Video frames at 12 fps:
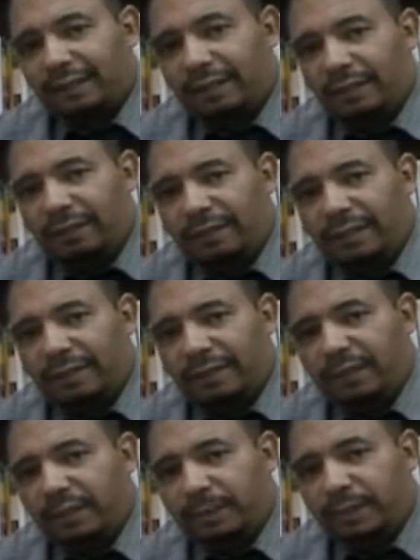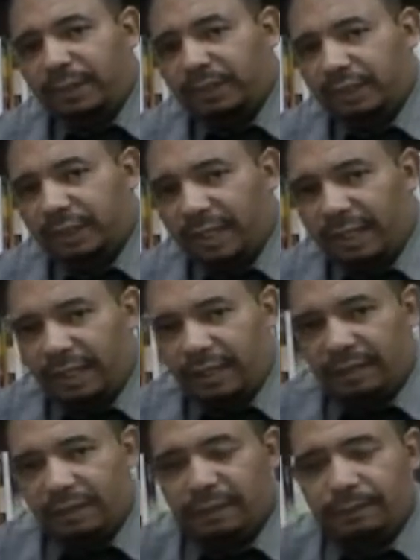of the first person
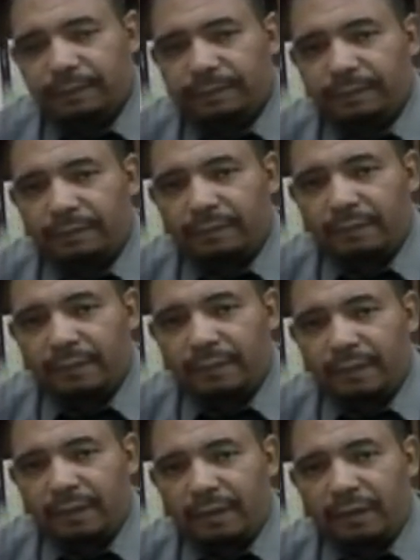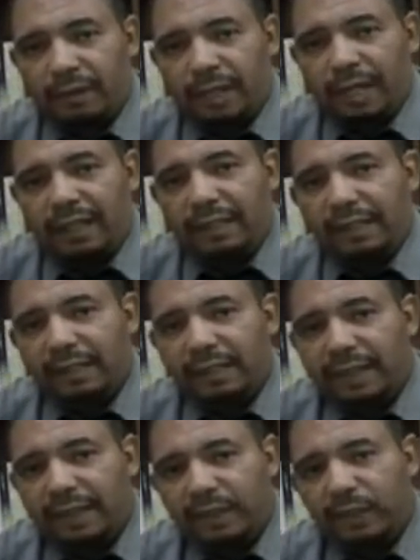narrator. Okay, and it
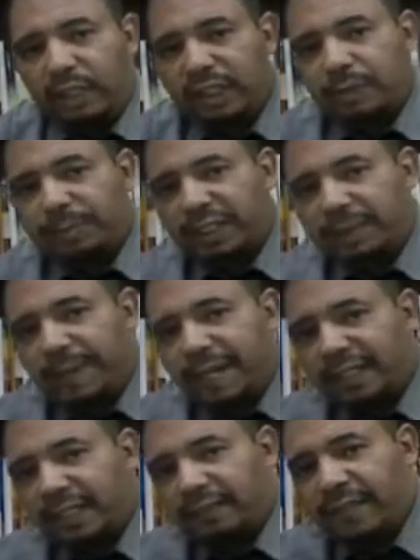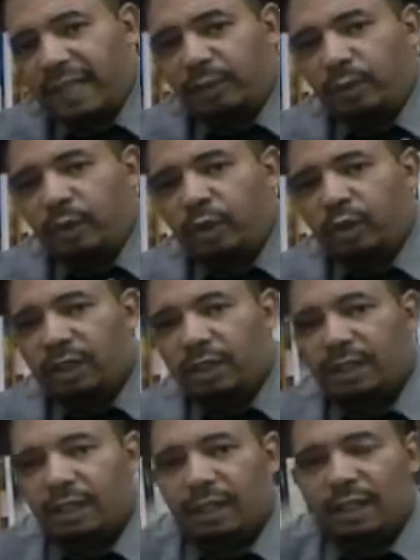is through his perspective that we look
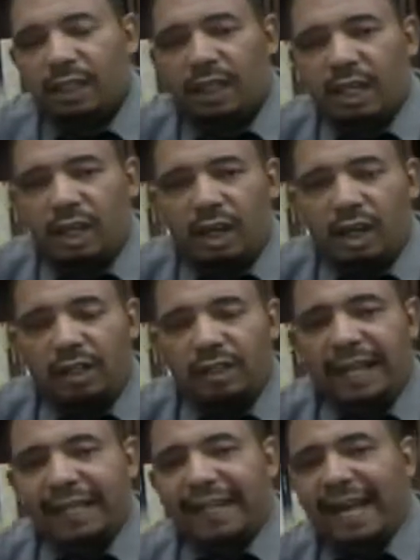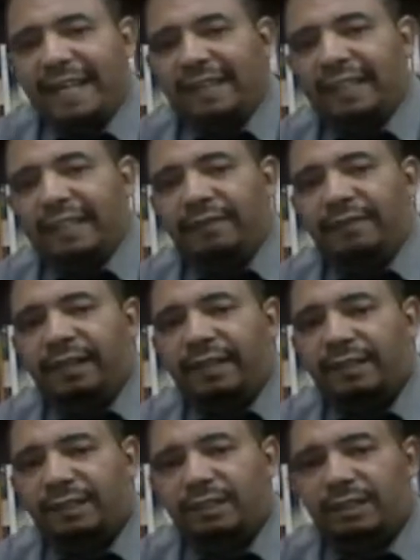on and at the
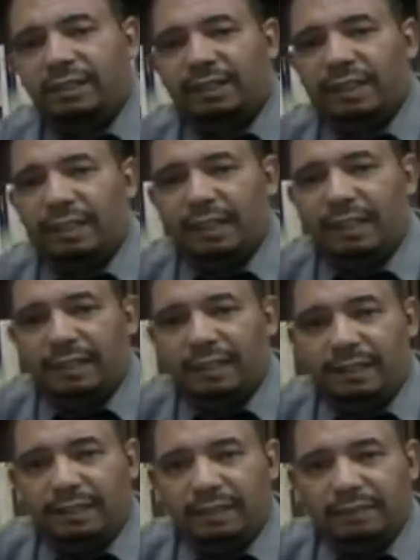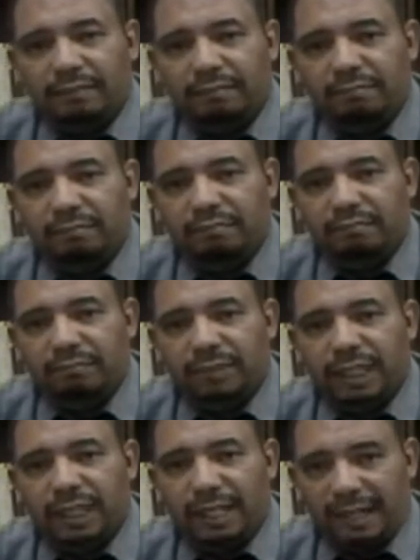events
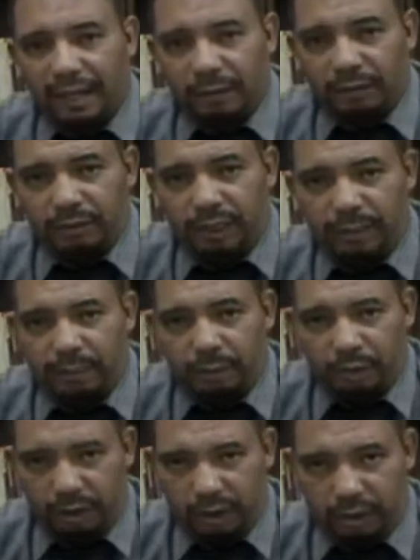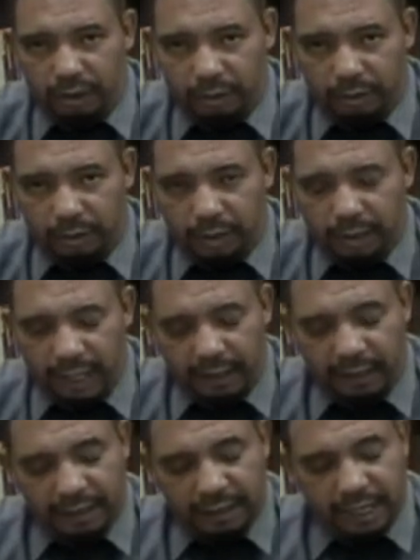around him or her. Okay, and
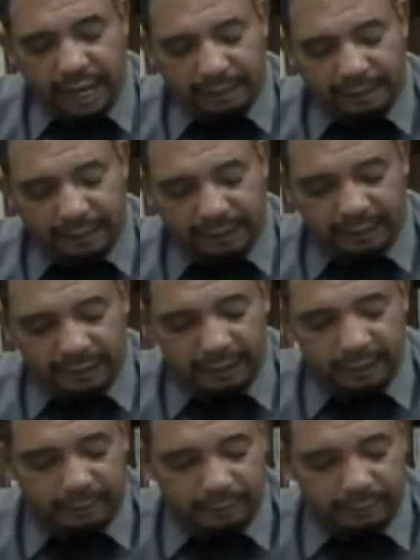this is happening here.